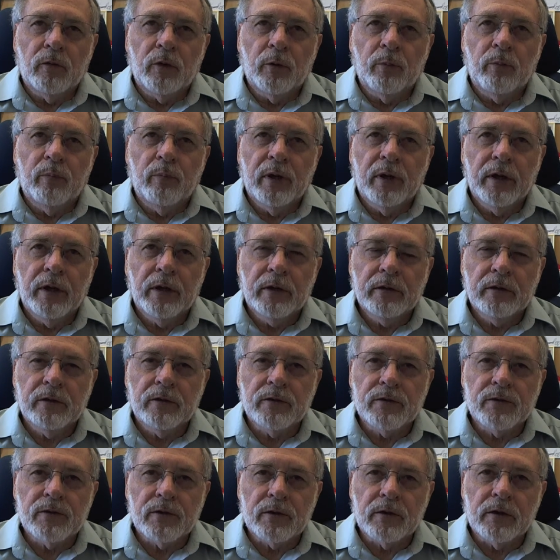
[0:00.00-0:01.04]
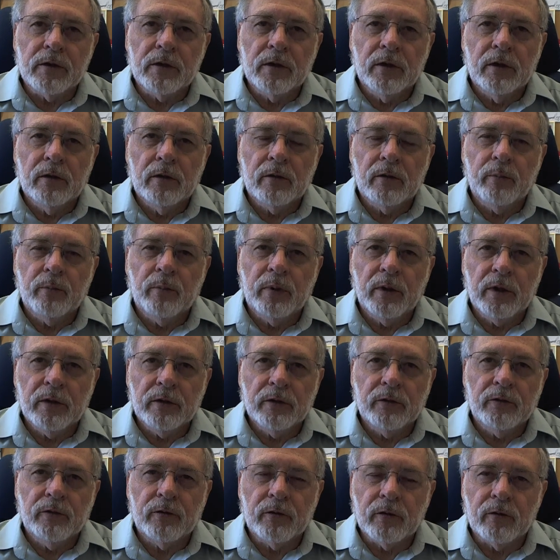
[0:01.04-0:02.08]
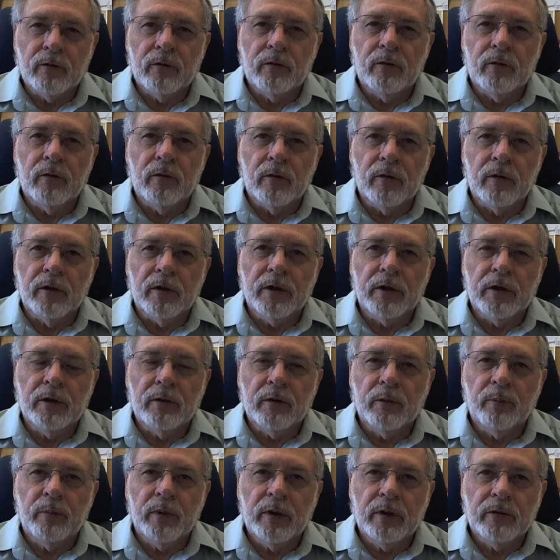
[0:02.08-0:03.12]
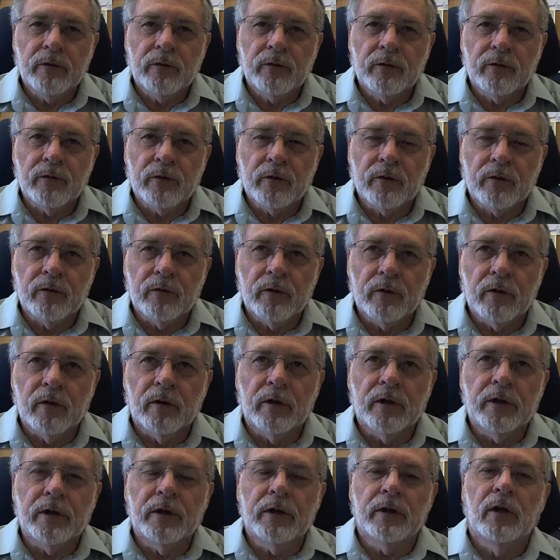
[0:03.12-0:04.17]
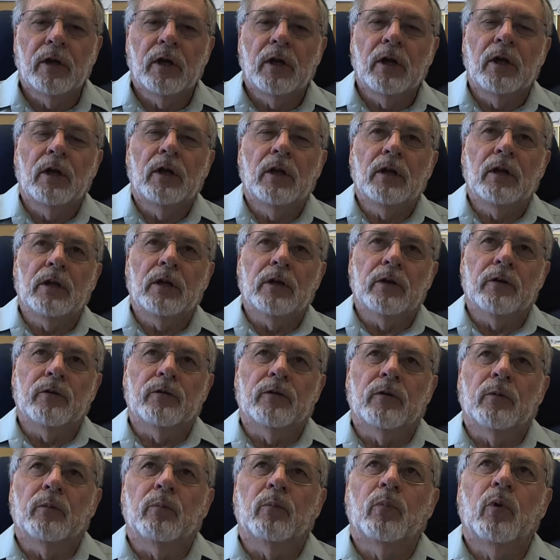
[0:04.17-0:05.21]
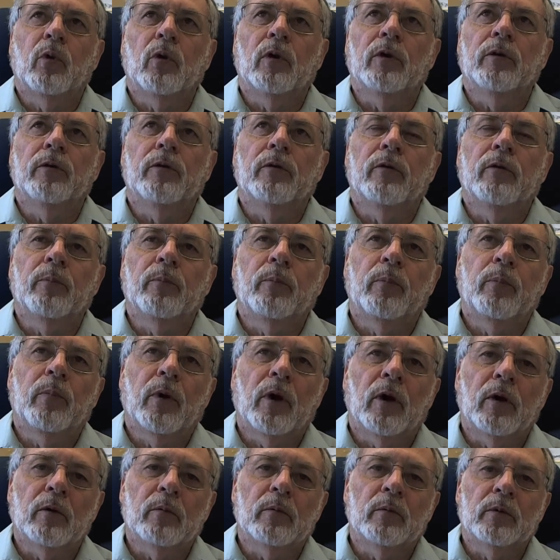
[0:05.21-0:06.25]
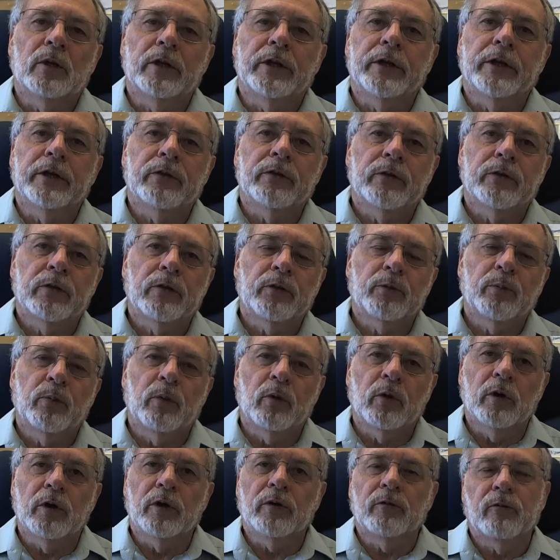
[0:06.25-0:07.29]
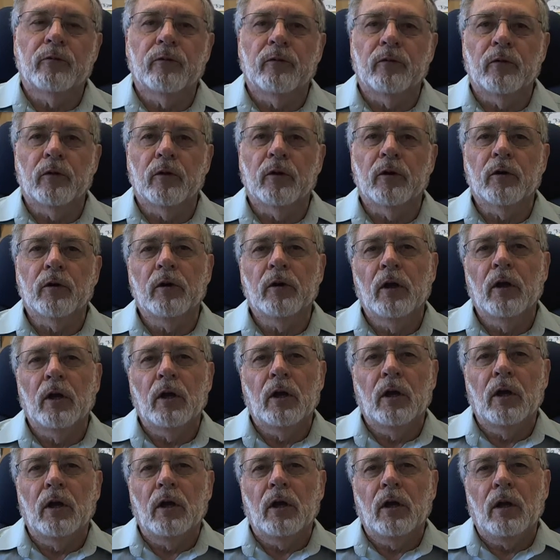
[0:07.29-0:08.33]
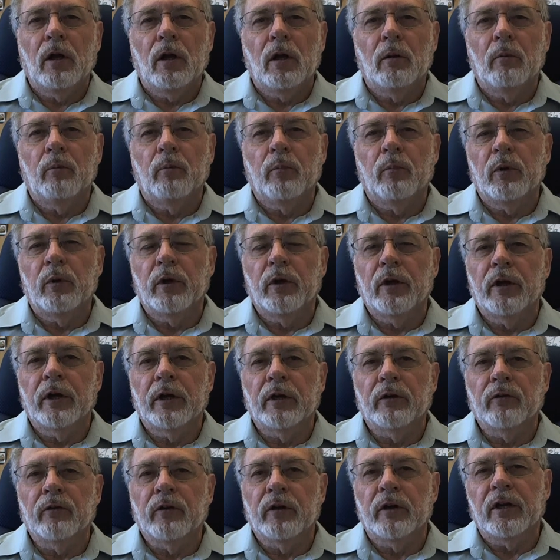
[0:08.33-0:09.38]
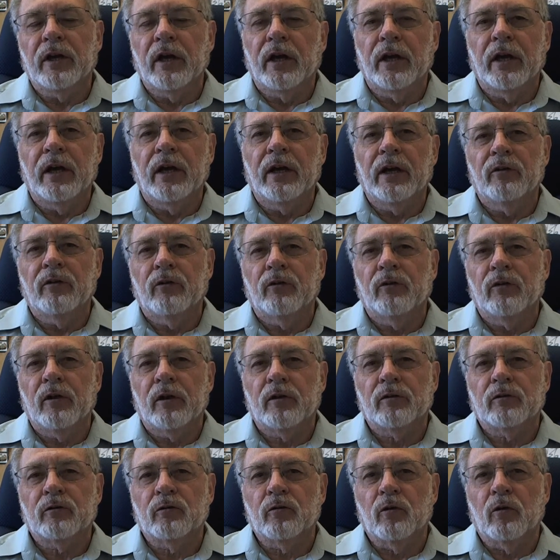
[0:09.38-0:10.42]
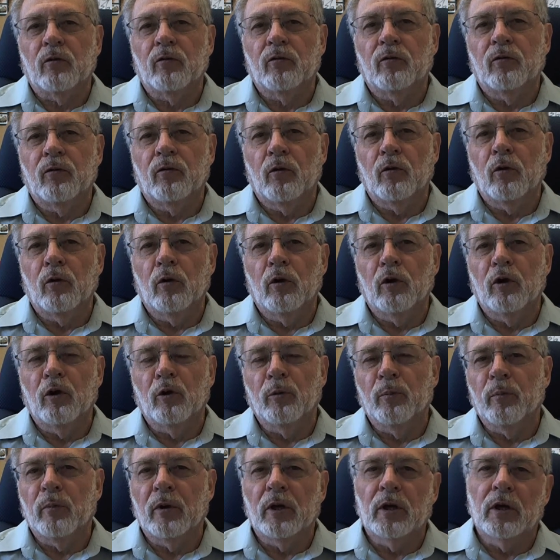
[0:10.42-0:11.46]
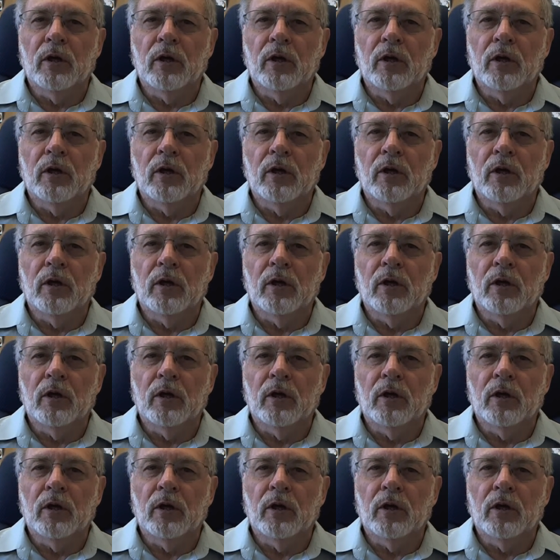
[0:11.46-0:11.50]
dependency theory. And dependency theory is important probably at this point for being the ancestral form